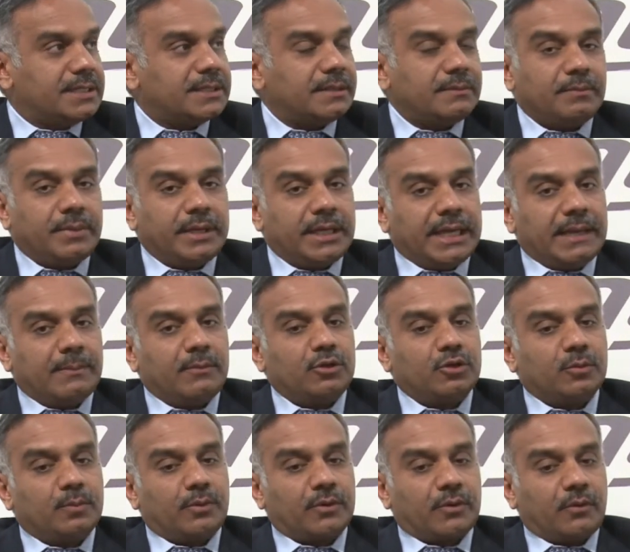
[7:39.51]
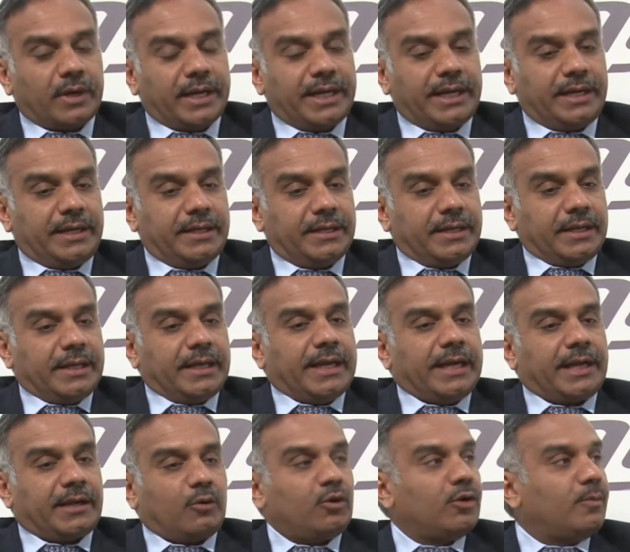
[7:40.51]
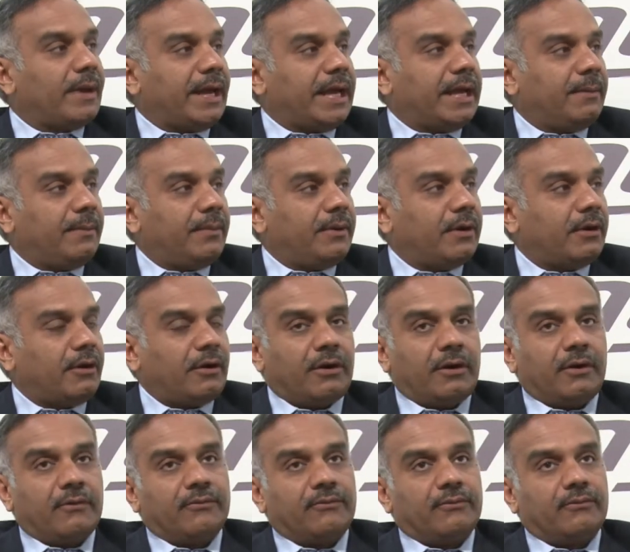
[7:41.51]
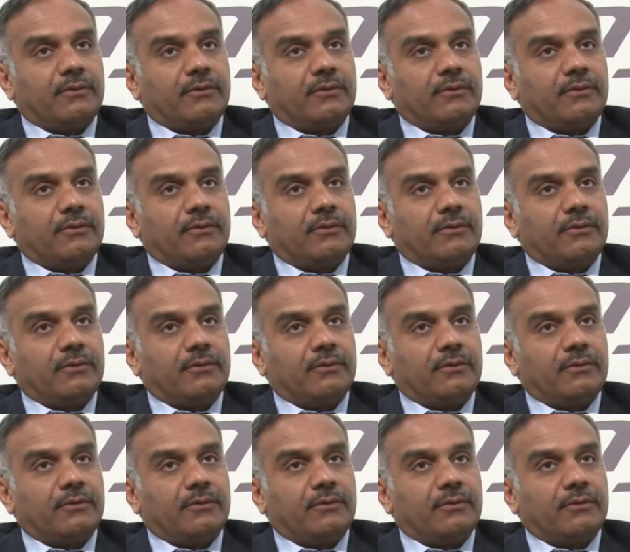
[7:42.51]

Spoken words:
and being able to provide a roadmap of